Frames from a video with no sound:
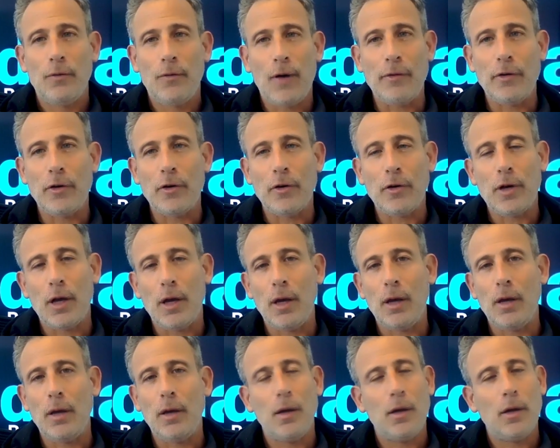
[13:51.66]

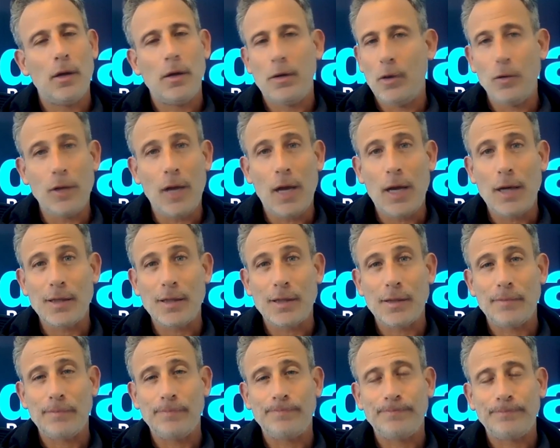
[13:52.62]
500K, no
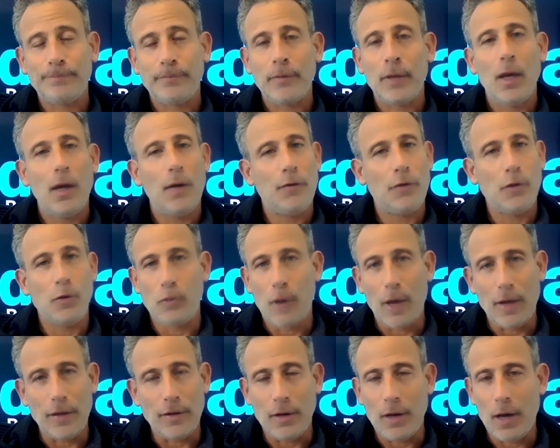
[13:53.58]
tax. If you
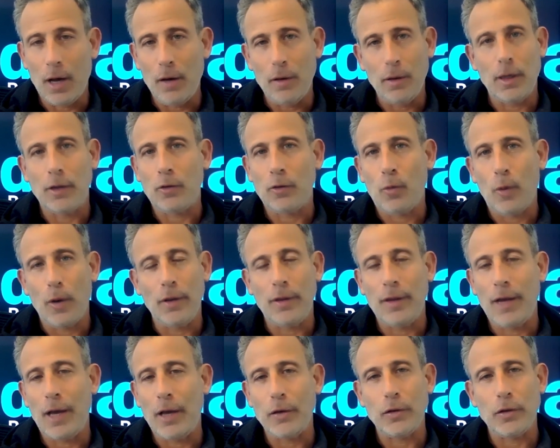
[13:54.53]
rent it out and get
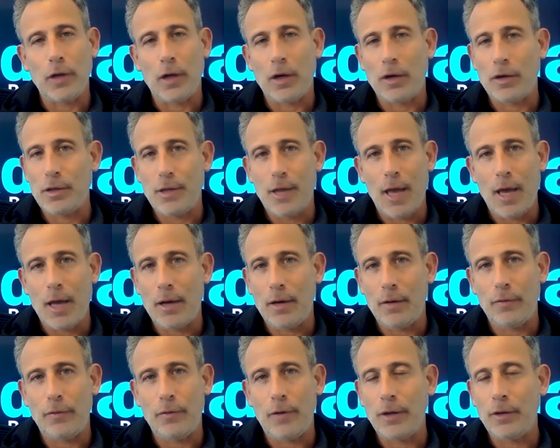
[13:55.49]
$20,000 net
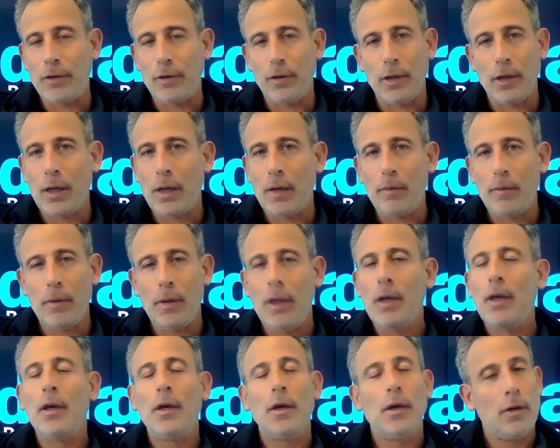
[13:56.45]
of rental income,
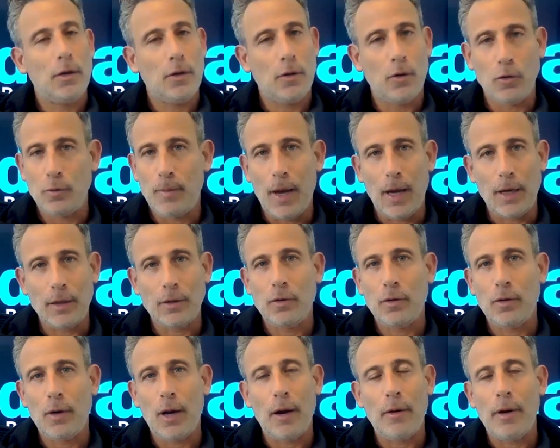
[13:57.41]
goes back
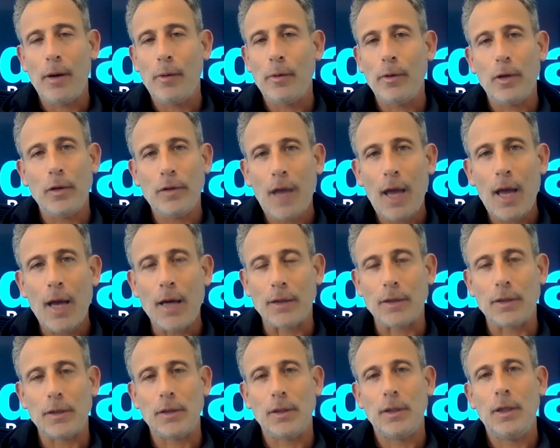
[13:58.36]
to your IRA without
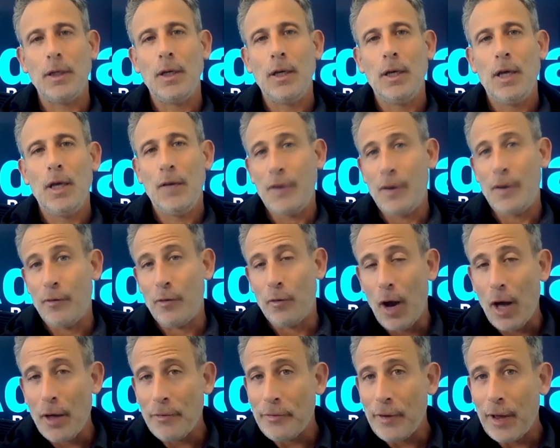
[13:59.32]
tax. If you have a
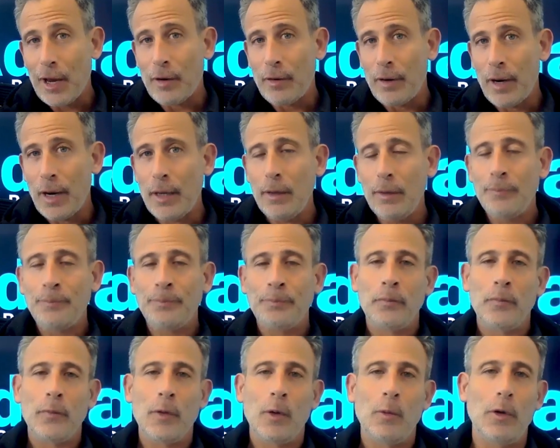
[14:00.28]
Roth IRA,
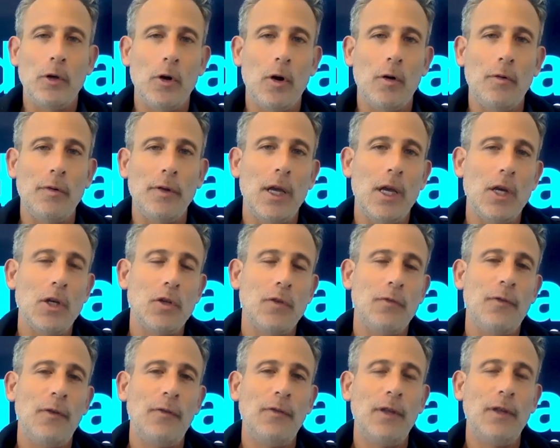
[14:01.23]
when you're over the age
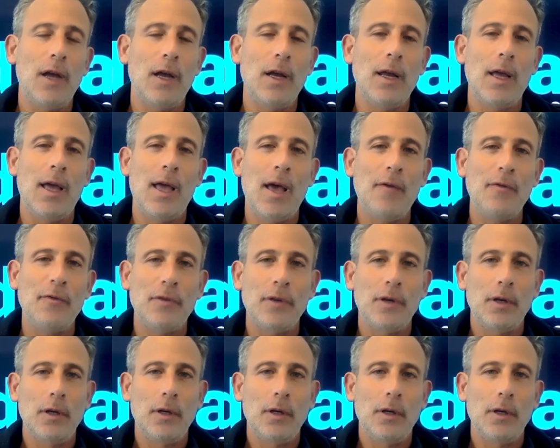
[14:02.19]
of 59 and a half,